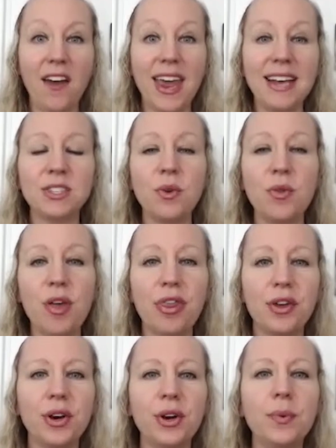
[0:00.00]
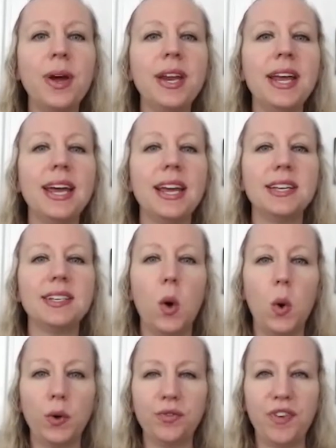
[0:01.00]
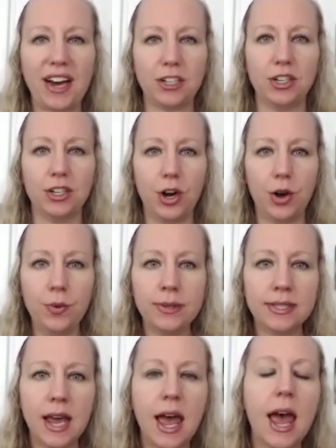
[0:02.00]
Okay, so the third one is old-fashioned oats.